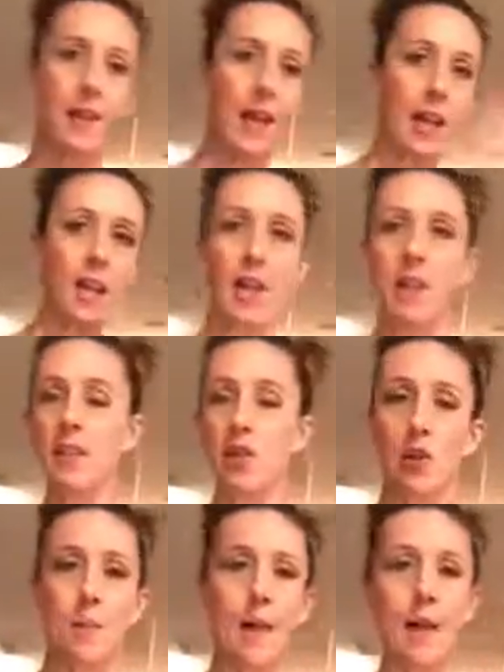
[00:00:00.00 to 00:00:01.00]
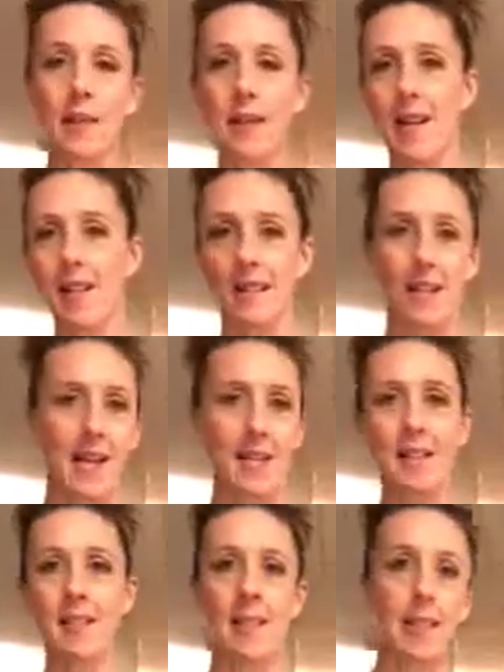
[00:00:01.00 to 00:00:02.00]
and like things, make a lot of
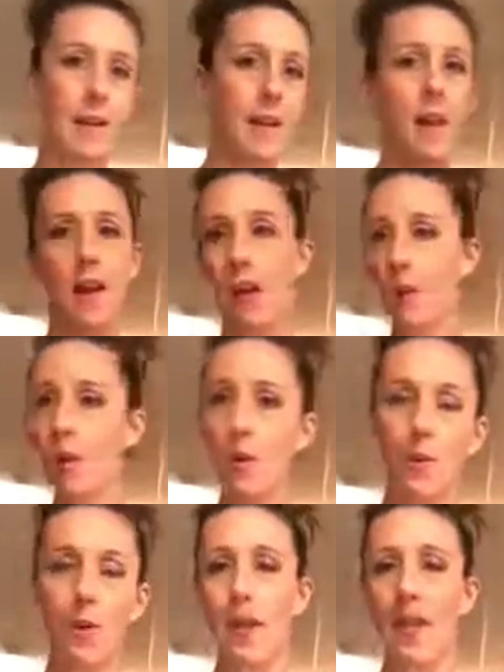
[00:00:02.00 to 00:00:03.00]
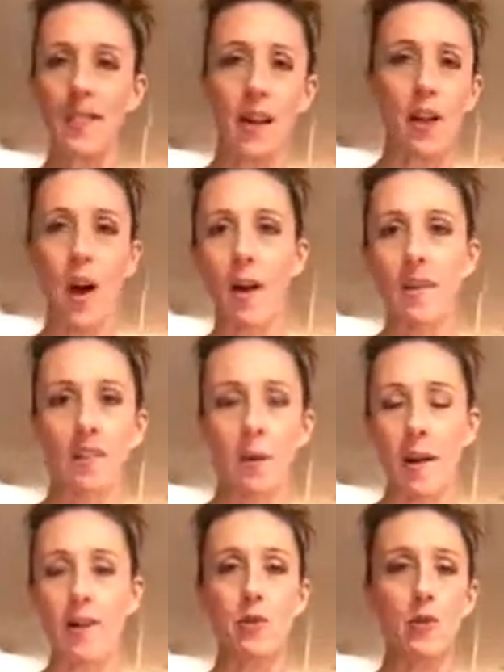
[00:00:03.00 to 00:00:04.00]
sense. And woo, that's like
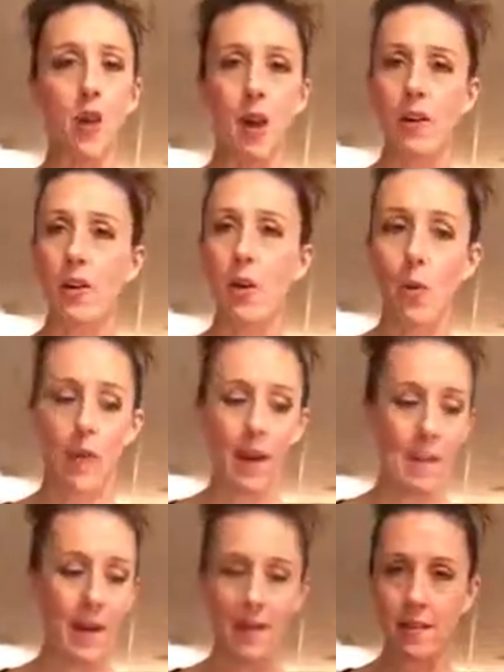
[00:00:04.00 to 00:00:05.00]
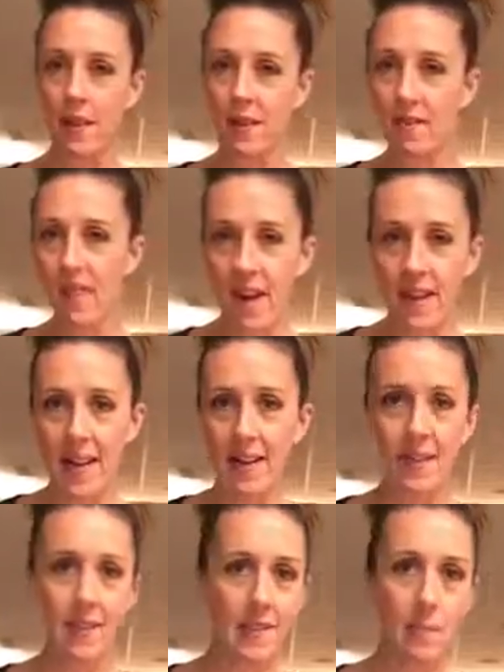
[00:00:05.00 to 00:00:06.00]
awesome. I do cardio while I'm handling
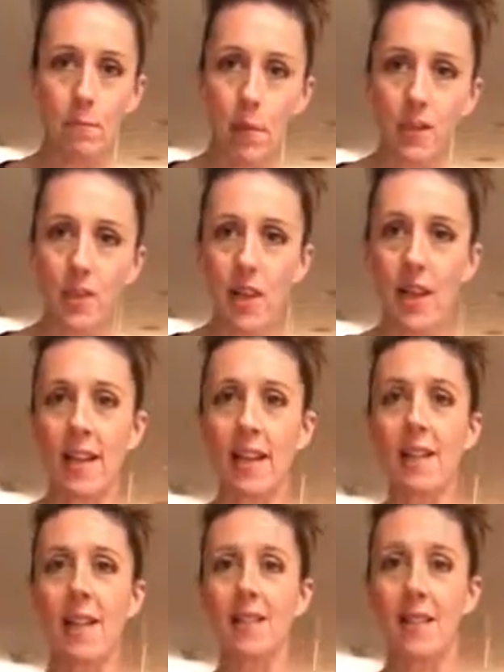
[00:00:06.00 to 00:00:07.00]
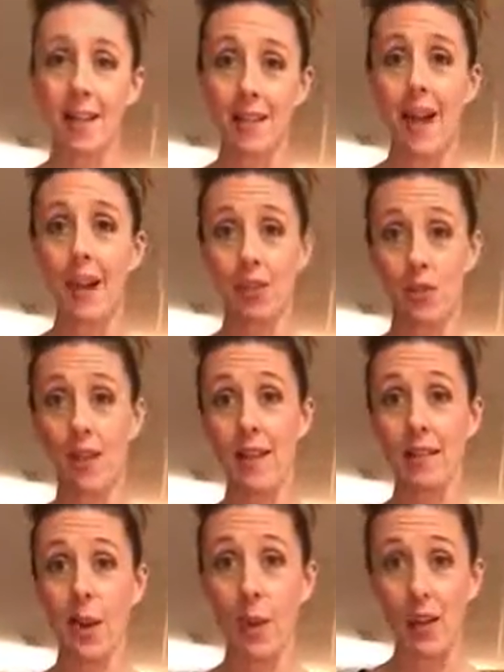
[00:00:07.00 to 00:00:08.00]
finances and budgeting and things like that. So
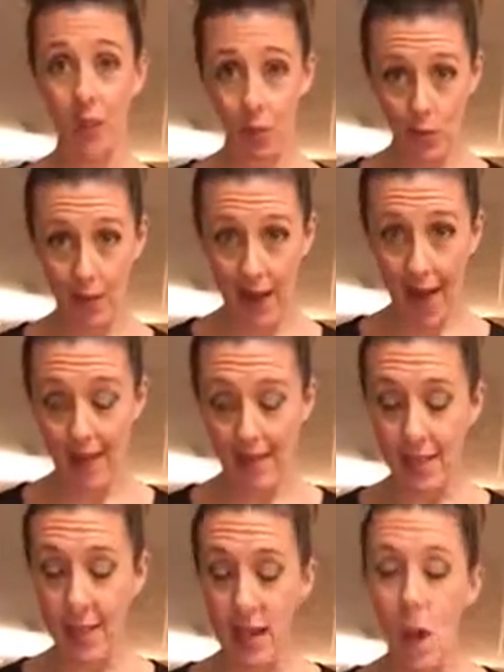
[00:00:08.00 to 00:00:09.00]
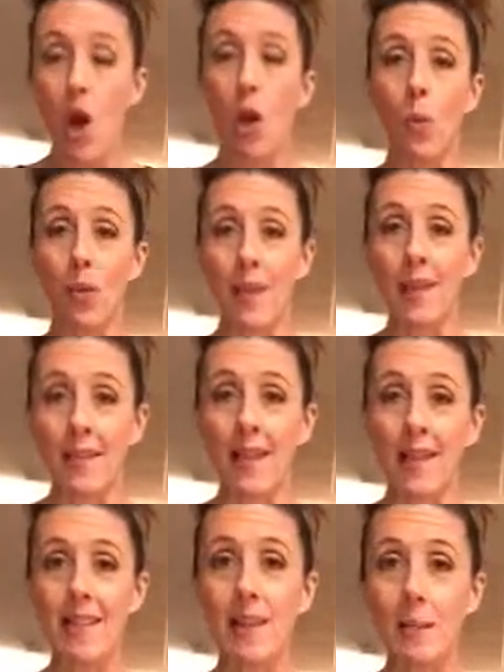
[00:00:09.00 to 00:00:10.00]
that's how I use that. When I
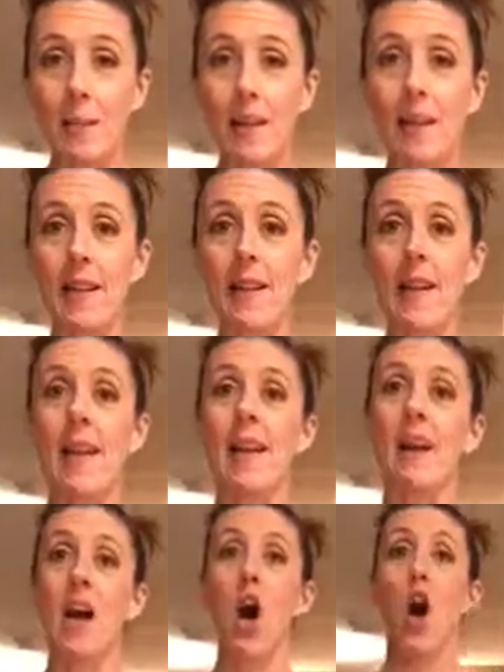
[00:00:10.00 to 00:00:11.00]
need to be like